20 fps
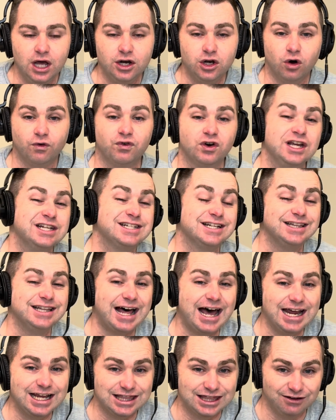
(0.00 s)
Don't forget to
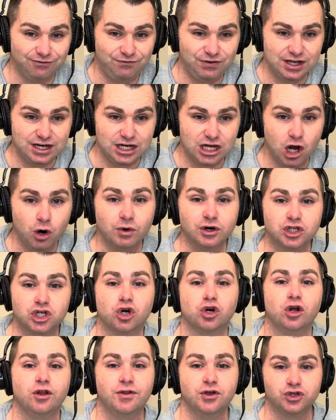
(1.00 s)
like the video and
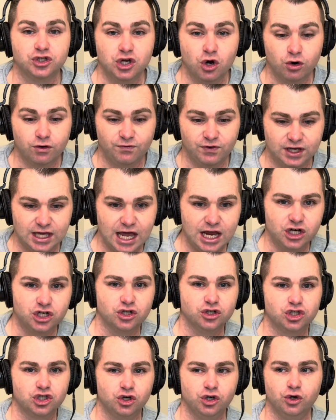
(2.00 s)
turn on those
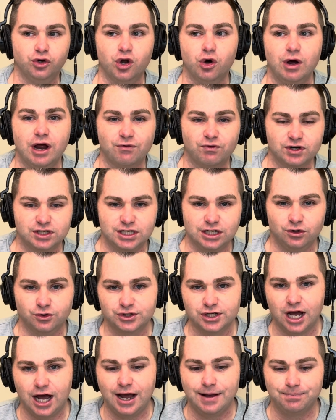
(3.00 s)
notifications so you'll know every single
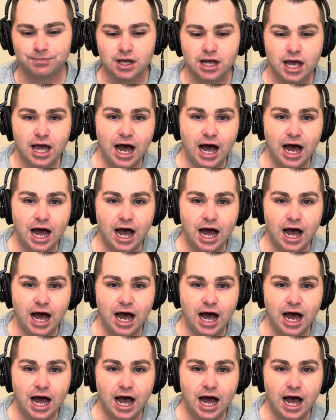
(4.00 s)
time